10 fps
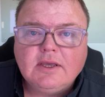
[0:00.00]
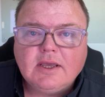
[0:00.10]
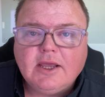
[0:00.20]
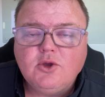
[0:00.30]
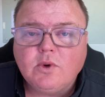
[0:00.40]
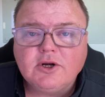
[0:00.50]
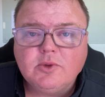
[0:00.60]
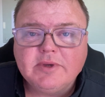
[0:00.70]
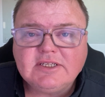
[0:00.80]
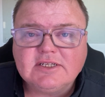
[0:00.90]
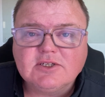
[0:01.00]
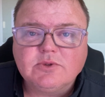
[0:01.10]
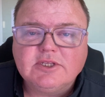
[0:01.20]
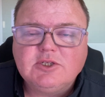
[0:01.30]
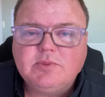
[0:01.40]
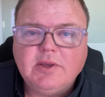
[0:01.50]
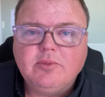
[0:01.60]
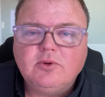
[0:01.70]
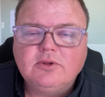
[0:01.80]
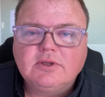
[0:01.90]
and you want to do business with these
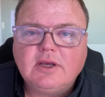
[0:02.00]
people.